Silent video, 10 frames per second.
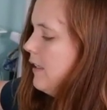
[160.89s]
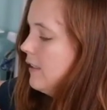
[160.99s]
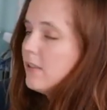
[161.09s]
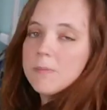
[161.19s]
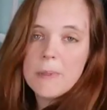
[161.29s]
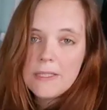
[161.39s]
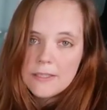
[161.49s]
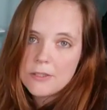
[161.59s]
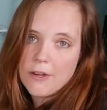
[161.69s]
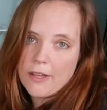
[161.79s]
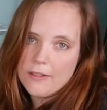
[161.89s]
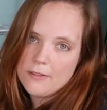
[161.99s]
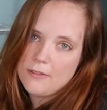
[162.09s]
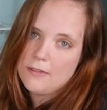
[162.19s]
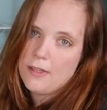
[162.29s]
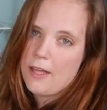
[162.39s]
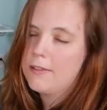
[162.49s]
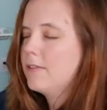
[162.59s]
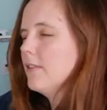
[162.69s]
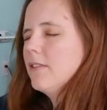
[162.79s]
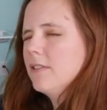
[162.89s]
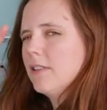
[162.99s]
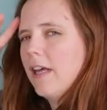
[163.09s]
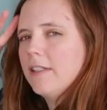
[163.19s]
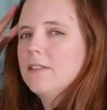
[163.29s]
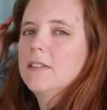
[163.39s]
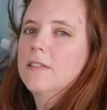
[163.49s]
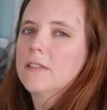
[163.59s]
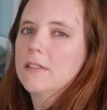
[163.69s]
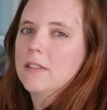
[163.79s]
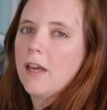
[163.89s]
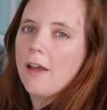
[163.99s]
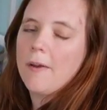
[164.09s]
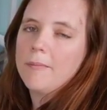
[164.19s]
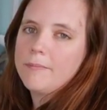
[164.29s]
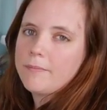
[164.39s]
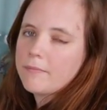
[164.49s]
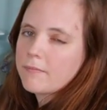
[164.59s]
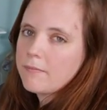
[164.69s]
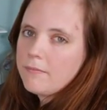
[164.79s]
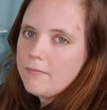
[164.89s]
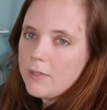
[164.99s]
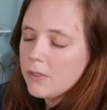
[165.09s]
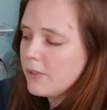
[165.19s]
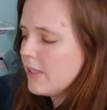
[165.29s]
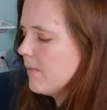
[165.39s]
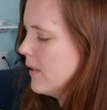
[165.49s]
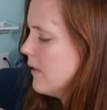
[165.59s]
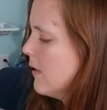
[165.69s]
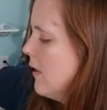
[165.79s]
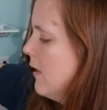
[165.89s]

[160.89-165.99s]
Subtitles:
This is basic gray. This is the last season Christmas.